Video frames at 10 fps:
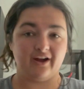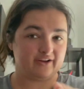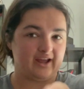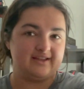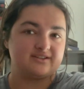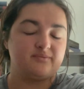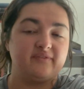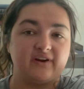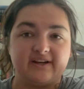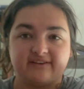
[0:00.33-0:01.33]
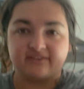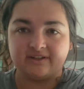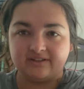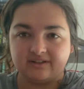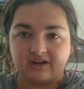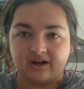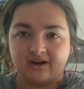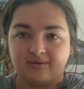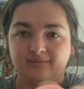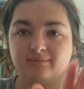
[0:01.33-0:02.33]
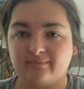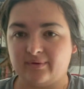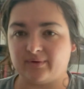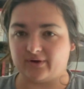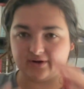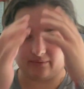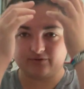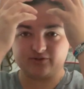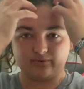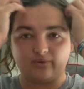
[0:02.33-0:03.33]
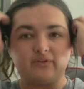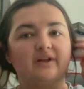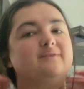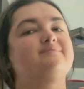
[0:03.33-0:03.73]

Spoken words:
Okay, it's gonna be very different, but we're gonna just roll with it.